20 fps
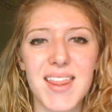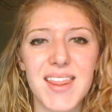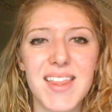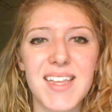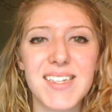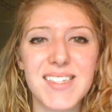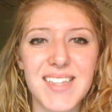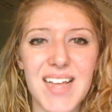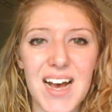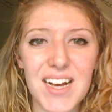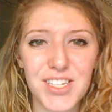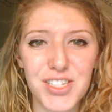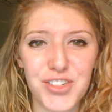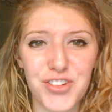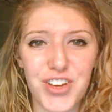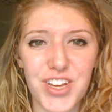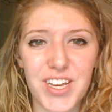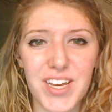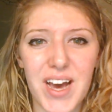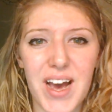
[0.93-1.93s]
This last
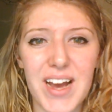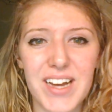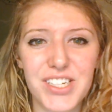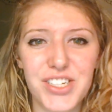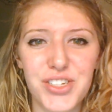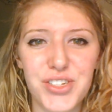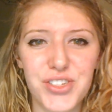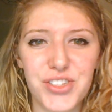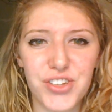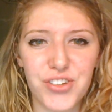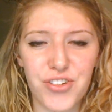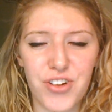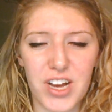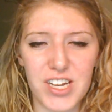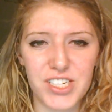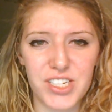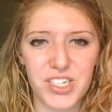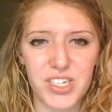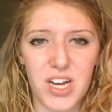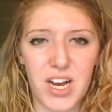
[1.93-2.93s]
week, I chose the
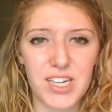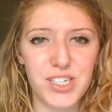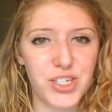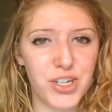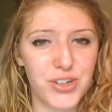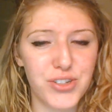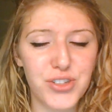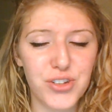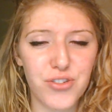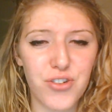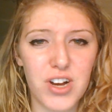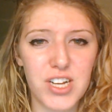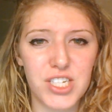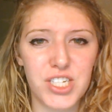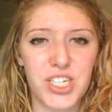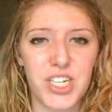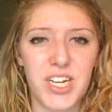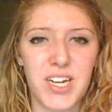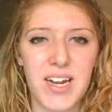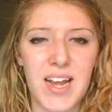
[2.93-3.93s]

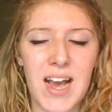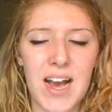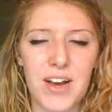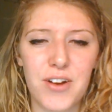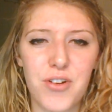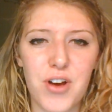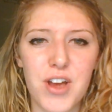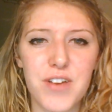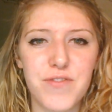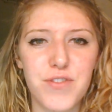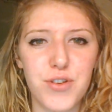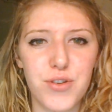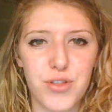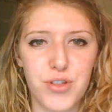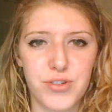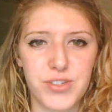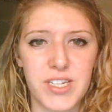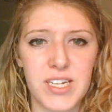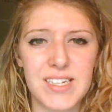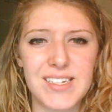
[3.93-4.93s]
question, how do I view
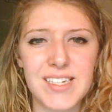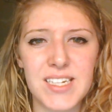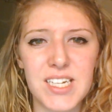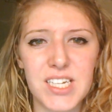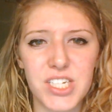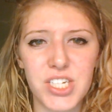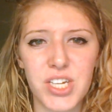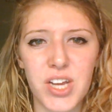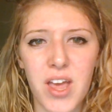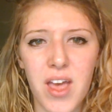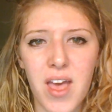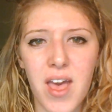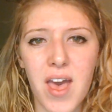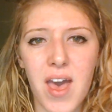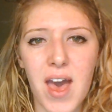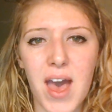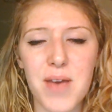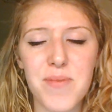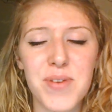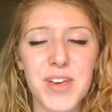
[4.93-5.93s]
those I teach?
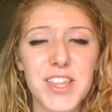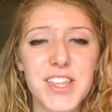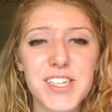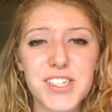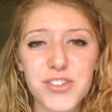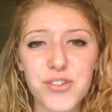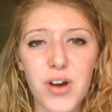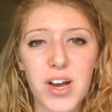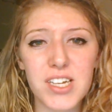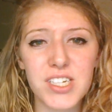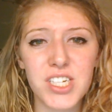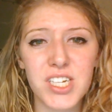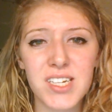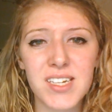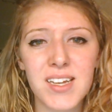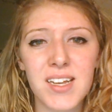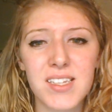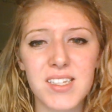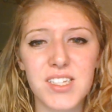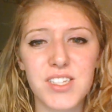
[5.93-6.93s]
I picked this question
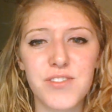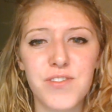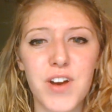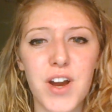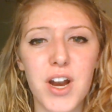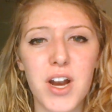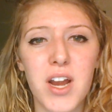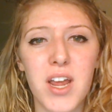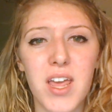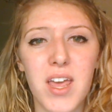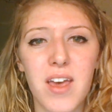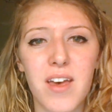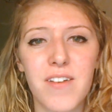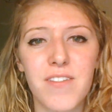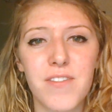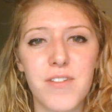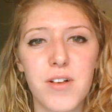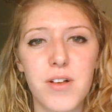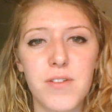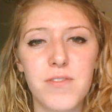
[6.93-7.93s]
because it's very
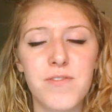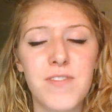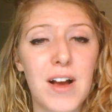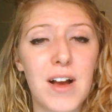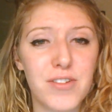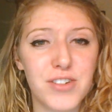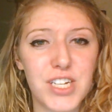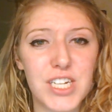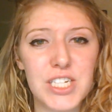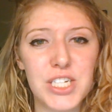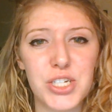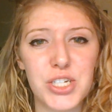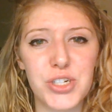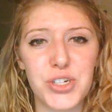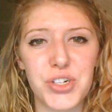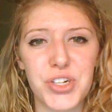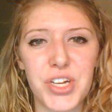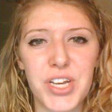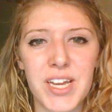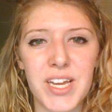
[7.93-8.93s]

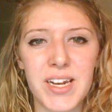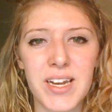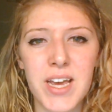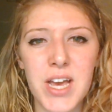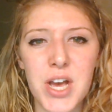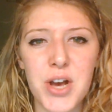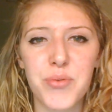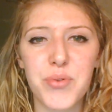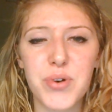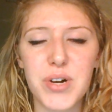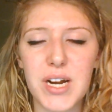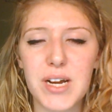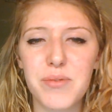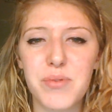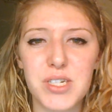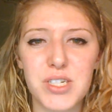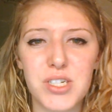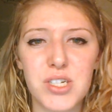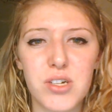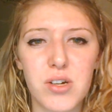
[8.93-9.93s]
foundational in where I
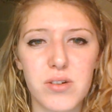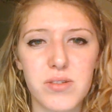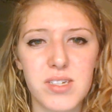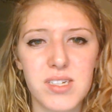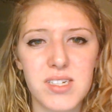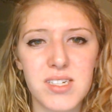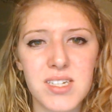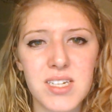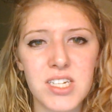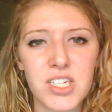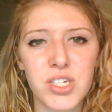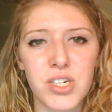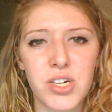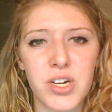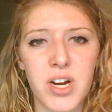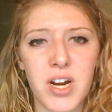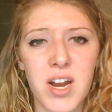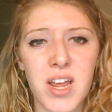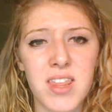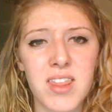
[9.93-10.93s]
want to go as a teacher,
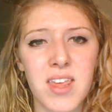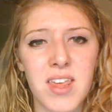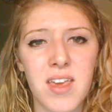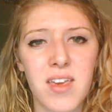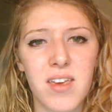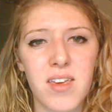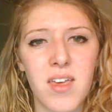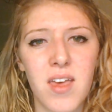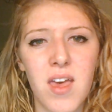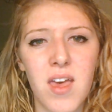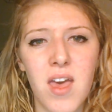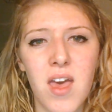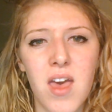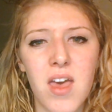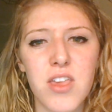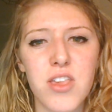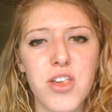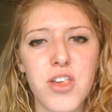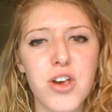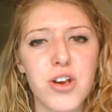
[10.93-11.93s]
and I think
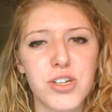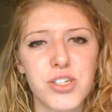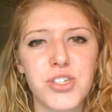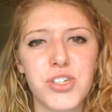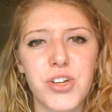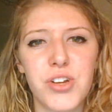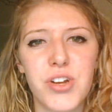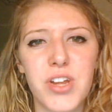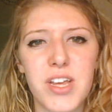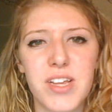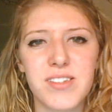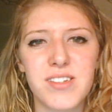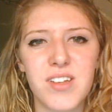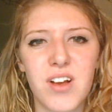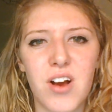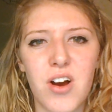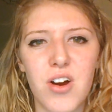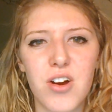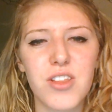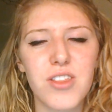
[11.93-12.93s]
your students
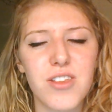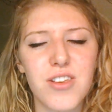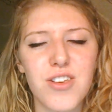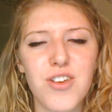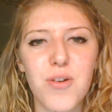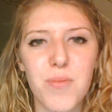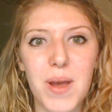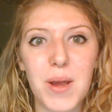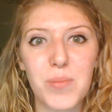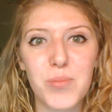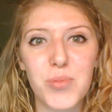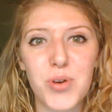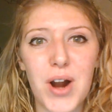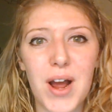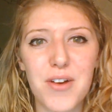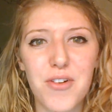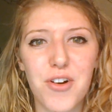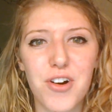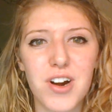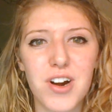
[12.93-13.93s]
are your main
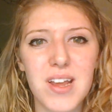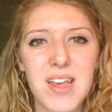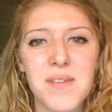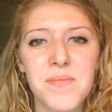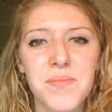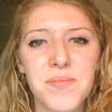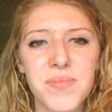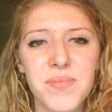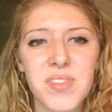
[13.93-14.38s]
priority.